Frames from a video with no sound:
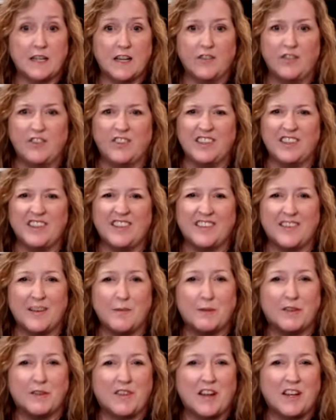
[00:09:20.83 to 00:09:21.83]
I've seen some
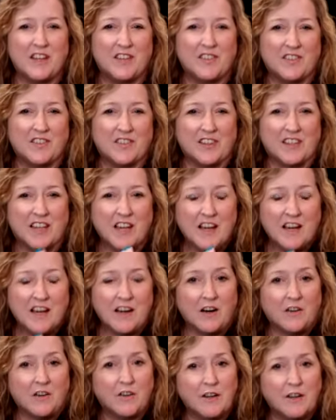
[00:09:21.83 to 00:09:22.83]
as high as like
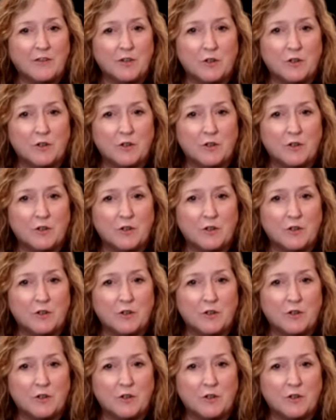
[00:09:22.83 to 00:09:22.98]
$11